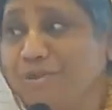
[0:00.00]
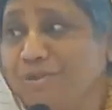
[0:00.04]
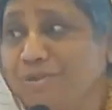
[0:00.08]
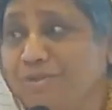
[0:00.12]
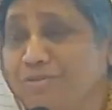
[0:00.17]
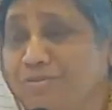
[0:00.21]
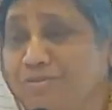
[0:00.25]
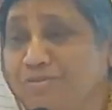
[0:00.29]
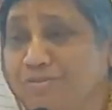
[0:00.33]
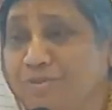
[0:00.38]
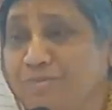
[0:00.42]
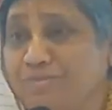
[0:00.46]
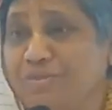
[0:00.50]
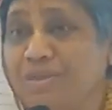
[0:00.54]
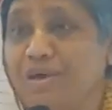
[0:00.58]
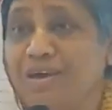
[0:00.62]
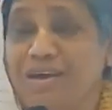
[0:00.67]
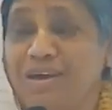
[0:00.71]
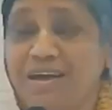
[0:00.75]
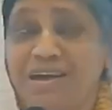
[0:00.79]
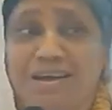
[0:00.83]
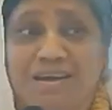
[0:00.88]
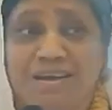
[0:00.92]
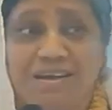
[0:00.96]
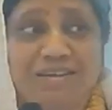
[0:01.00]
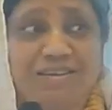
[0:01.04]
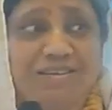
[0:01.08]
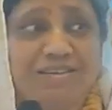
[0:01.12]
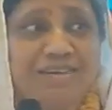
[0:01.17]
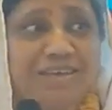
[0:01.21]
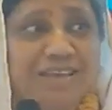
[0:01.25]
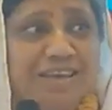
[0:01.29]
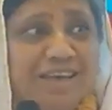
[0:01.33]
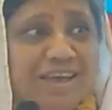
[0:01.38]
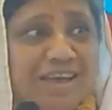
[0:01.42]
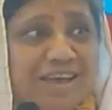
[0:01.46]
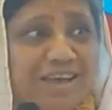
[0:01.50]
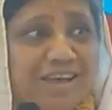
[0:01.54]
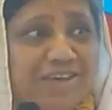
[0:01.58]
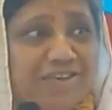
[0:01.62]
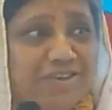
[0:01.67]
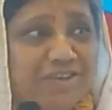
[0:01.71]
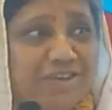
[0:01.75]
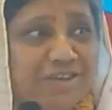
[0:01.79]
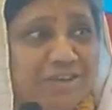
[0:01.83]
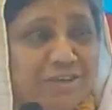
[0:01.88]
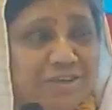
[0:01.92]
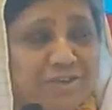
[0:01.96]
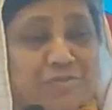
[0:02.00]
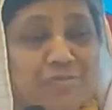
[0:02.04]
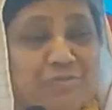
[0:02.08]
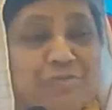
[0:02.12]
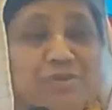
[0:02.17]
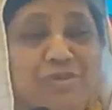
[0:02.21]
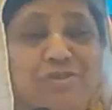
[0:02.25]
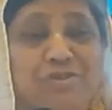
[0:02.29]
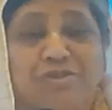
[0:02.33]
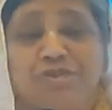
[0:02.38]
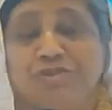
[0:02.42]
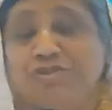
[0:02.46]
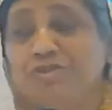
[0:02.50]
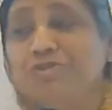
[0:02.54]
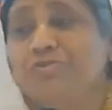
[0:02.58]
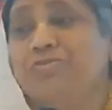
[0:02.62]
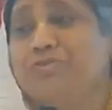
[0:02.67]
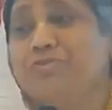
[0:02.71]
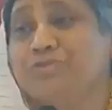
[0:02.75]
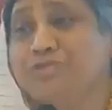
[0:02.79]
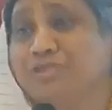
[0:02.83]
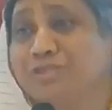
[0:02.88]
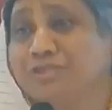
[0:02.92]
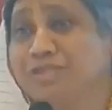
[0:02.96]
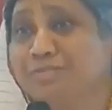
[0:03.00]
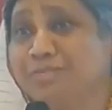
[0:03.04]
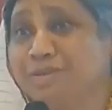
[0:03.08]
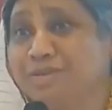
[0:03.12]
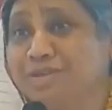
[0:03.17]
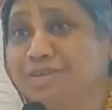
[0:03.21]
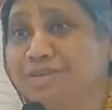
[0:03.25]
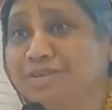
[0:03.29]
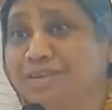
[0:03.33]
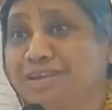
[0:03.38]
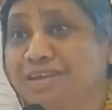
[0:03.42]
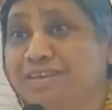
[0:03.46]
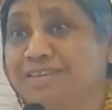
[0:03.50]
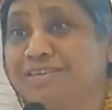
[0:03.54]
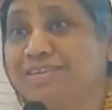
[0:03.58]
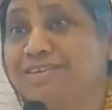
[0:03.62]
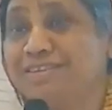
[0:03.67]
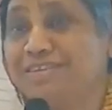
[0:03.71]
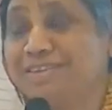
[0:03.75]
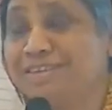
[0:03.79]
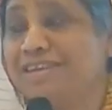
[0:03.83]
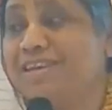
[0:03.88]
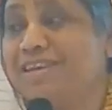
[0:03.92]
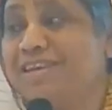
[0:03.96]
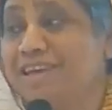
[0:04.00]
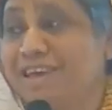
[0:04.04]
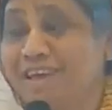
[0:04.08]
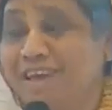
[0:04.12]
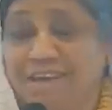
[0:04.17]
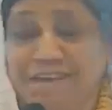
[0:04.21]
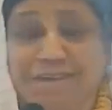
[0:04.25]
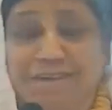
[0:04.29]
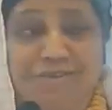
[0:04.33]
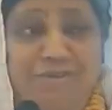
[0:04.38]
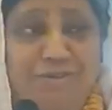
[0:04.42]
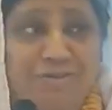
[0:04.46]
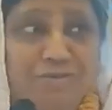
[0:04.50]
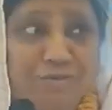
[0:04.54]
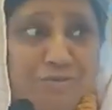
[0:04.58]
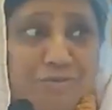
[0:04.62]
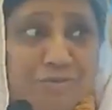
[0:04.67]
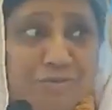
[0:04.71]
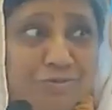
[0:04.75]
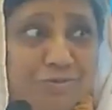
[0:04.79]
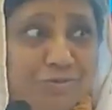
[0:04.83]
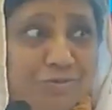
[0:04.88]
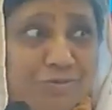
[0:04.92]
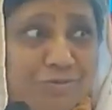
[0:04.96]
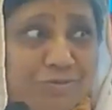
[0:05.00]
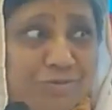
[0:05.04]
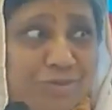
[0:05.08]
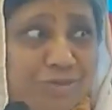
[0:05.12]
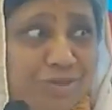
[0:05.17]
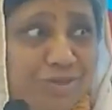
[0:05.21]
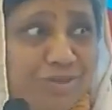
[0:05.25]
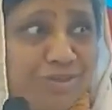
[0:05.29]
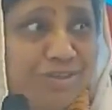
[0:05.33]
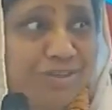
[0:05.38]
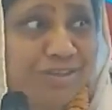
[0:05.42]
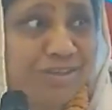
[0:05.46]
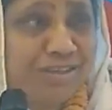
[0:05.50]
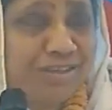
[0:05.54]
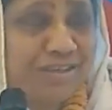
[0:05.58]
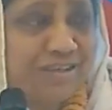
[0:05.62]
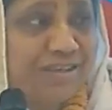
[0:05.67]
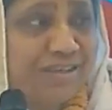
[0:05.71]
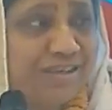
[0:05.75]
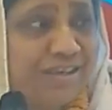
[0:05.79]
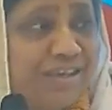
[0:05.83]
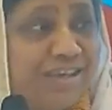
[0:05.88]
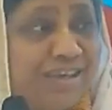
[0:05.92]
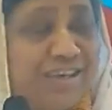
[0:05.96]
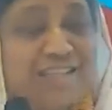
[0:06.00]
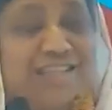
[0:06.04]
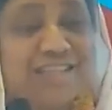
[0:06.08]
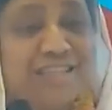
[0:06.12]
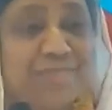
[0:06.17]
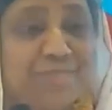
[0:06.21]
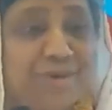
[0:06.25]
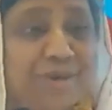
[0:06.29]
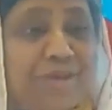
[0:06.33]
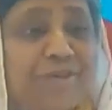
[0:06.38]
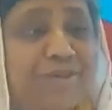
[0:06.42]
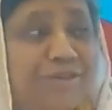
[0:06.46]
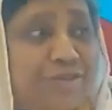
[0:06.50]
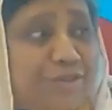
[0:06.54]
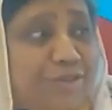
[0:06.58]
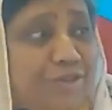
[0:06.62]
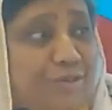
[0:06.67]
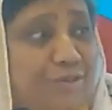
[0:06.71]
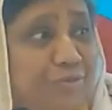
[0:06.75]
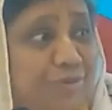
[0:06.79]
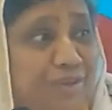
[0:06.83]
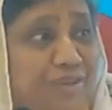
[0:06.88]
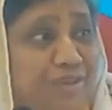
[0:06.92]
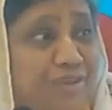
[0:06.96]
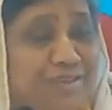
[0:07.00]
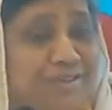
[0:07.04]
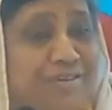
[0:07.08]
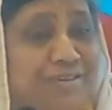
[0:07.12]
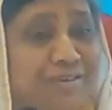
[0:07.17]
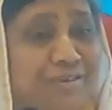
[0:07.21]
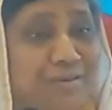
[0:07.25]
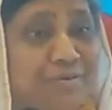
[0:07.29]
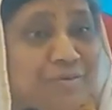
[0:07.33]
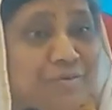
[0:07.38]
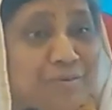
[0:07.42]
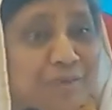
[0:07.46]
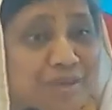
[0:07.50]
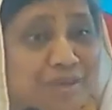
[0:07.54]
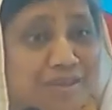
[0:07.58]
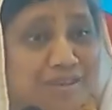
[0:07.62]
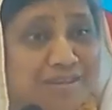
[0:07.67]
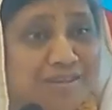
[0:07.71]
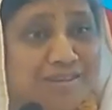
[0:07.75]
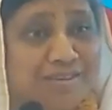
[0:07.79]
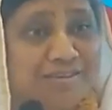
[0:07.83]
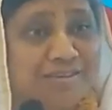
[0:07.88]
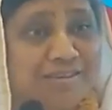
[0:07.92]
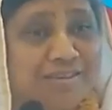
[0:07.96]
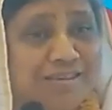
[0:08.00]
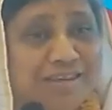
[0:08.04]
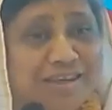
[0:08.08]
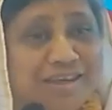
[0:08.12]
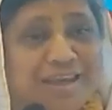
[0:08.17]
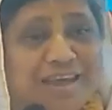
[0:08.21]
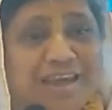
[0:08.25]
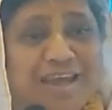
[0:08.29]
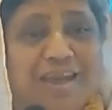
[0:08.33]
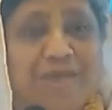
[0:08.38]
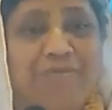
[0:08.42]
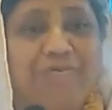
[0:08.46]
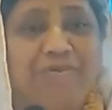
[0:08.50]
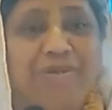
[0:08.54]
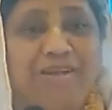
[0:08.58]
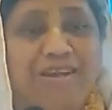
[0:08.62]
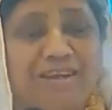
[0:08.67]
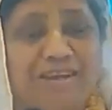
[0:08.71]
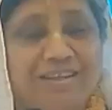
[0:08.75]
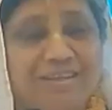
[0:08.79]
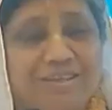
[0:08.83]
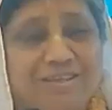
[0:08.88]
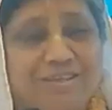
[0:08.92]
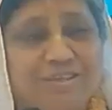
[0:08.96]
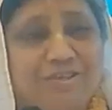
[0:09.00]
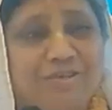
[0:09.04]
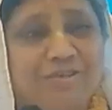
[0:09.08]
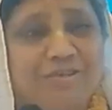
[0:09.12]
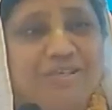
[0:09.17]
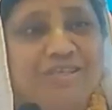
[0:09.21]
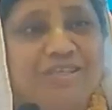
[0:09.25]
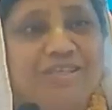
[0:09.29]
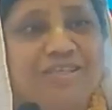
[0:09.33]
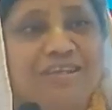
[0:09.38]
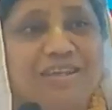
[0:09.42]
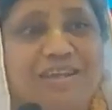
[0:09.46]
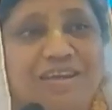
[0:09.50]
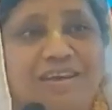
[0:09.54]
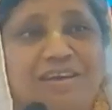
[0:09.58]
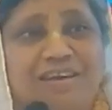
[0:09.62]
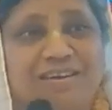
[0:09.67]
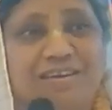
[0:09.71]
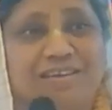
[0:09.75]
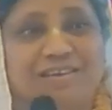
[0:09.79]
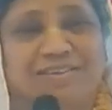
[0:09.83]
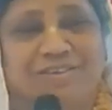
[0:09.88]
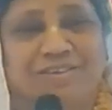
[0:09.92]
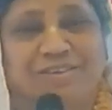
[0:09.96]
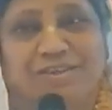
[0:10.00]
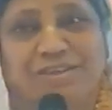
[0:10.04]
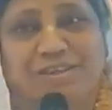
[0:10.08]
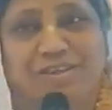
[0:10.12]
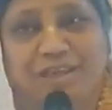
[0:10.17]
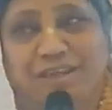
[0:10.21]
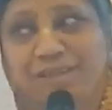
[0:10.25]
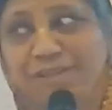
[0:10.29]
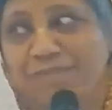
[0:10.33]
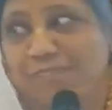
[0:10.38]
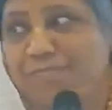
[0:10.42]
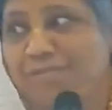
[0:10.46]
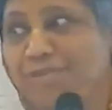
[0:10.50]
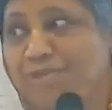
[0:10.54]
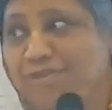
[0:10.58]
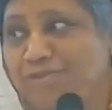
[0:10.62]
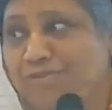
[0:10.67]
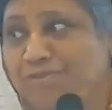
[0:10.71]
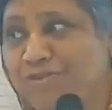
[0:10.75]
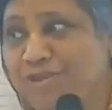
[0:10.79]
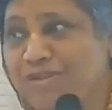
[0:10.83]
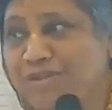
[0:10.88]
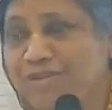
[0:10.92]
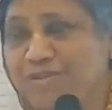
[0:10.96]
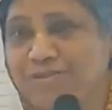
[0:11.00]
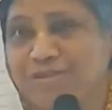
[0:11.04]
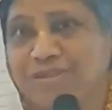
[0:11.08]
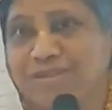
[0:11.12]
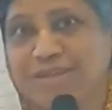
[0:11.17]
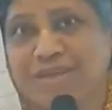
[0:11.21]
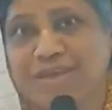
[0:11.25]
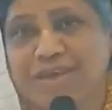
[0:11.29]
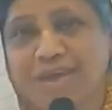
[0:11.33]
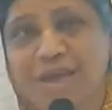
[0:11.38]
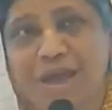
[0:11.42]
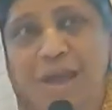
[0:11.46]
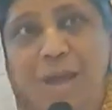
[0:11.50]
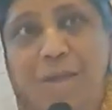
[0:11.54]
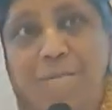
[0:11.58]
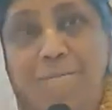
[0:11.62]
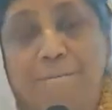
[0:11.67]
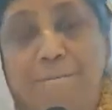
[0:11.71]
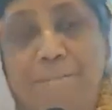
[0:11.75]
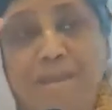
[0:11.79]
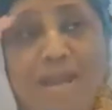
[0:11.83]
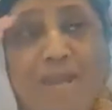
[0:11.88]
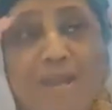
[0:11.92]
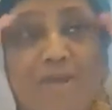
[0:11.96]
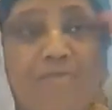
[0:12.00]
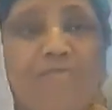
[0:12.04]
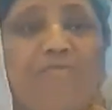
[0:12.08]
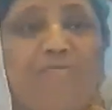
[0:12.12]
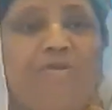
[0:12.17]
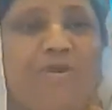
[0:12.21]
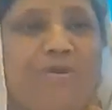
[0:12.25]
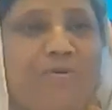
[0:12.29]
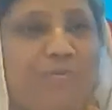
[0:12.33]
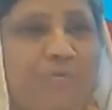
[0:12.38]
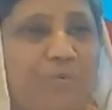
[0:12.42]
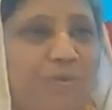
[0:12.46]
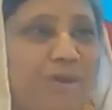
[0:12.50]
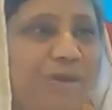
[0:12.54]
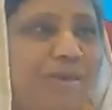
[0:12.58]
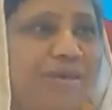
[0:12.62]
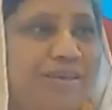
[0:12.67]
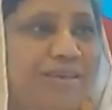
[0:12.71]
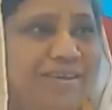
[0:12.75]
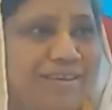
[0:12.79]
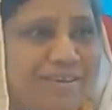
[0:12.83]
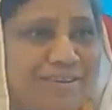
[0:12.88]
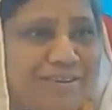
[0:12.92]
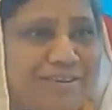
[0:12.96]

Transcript: from the heart, actually you want to choose this personality as your guru because he inspires you in certain ways, right? And when I listened to his class at the beachfront, I was like blown away,